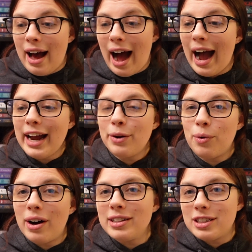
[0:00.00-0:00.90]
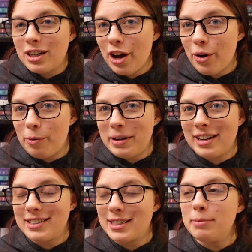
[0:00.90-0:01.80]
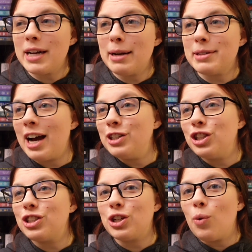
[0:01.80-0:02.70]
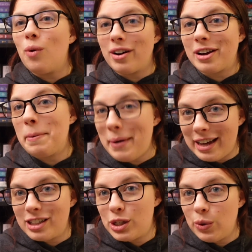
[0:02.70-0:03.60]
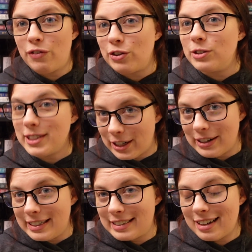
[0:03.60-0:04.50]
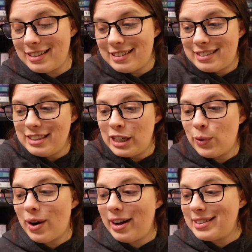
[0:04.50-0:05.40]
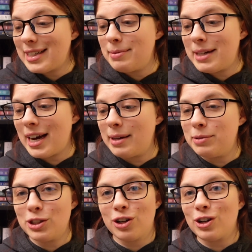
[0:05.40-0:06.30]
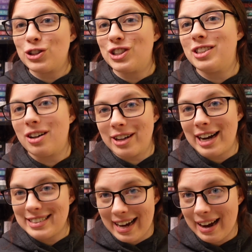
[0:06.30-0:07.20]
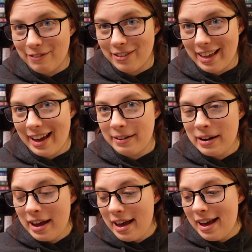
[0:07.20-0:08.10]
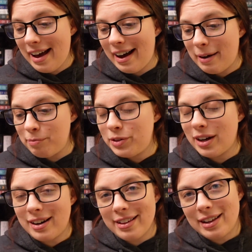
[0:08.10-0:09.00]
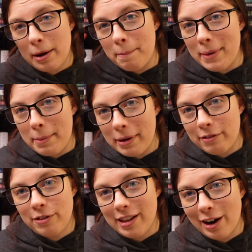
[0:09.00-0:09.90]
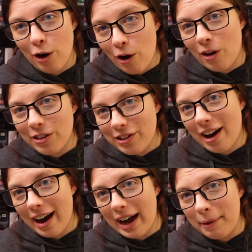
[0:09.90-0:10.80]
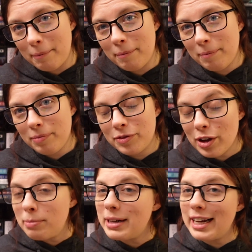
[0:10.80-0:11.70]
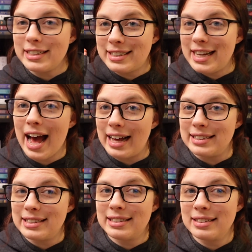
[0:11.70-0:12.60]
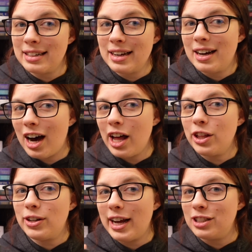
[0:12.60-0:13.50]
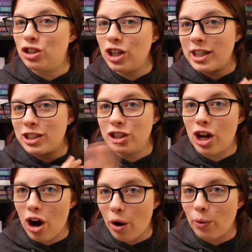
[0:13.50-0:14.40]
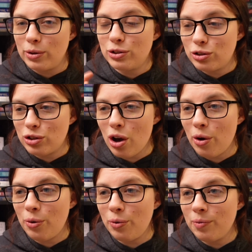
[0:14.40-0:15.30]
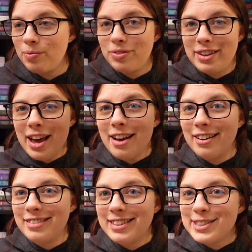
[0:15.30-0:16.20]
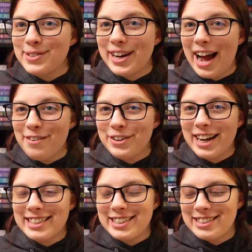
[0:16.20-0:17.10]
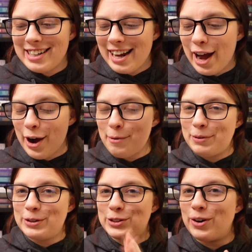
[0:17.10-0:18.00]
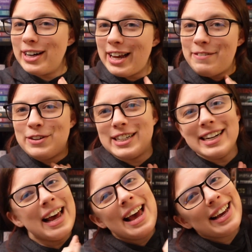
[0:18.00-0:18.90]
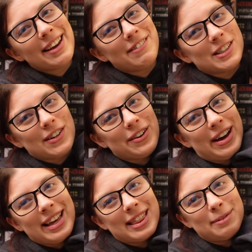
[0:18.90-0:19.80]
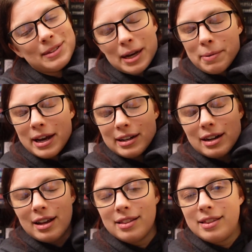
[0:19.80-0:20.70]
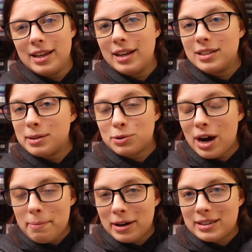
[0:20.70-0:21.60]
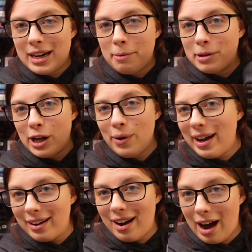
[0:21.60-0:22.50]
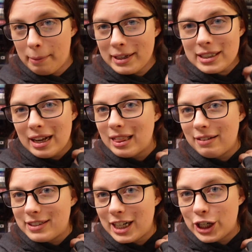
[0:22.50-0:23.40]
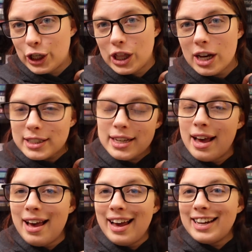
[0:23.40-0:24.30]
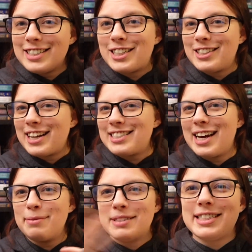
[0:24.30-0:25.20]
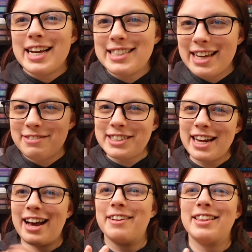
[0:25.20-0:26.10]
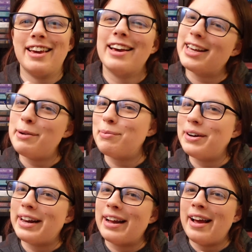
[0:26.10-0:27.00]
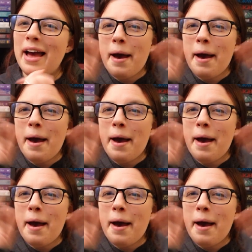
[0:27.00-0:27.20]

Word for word: I want to know because sometimes I just don't want to commit to a full series because you know what? Sometimes your girl just don't got time for that. Um, don't got the commitment for that all the time. Some days, yes. Other days, just no. So, yeah that's what I got for you guys here today. I hope you enjoyed. If you did, give this video a thumbs up, hit the subscribe button down below, and comment. I'd love to hear your thoughts. And until next time, stay safe, stay healthy, and keep reading.